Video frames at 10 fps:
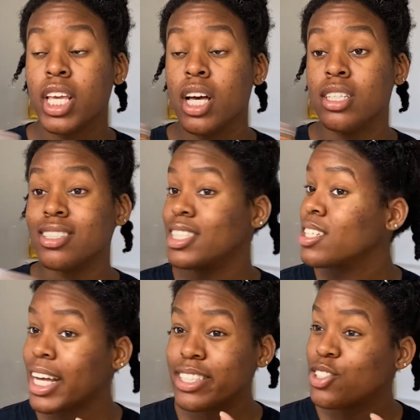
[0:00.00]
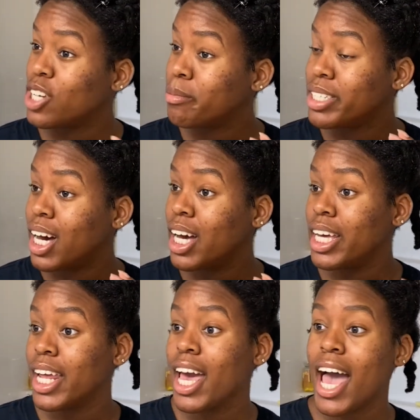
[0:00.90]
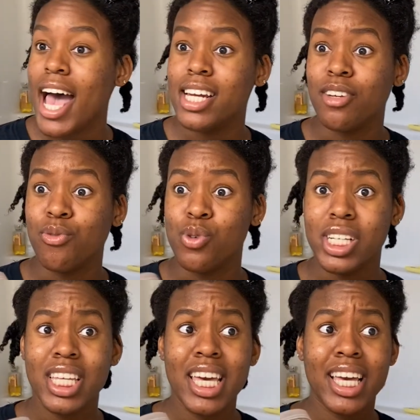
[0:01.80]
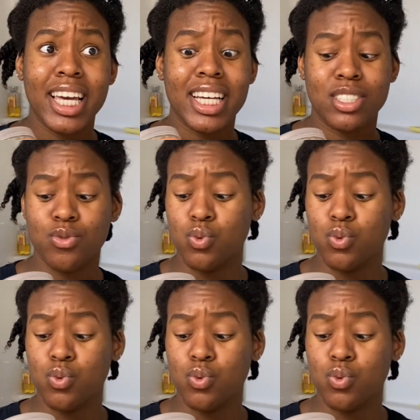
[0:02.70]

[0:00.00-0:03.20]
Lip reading: still gets the job done, and really is